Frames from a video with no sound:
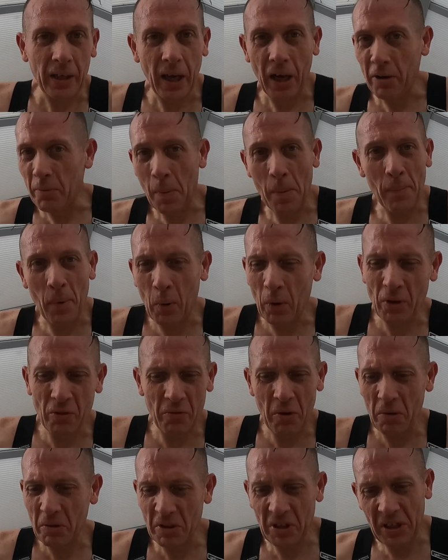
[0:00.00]
can't remember which
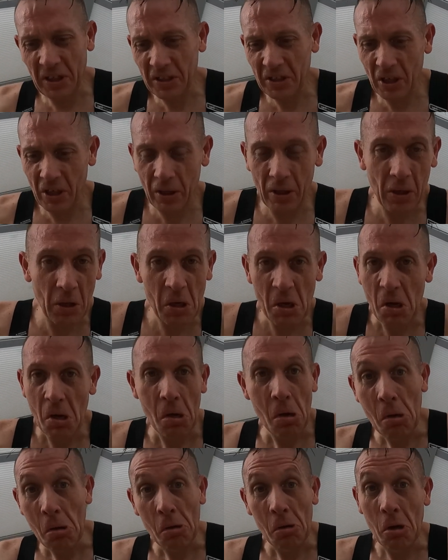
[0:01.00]
route it is.
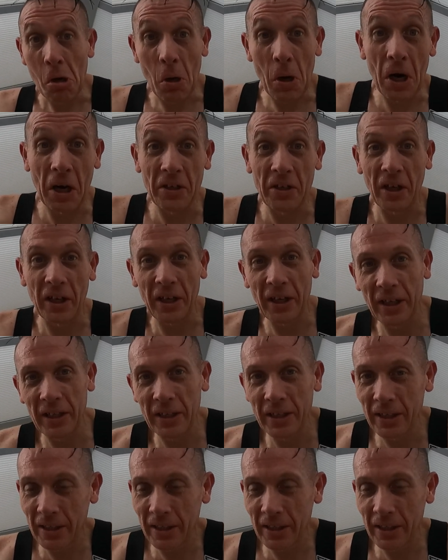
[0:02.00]
No idea.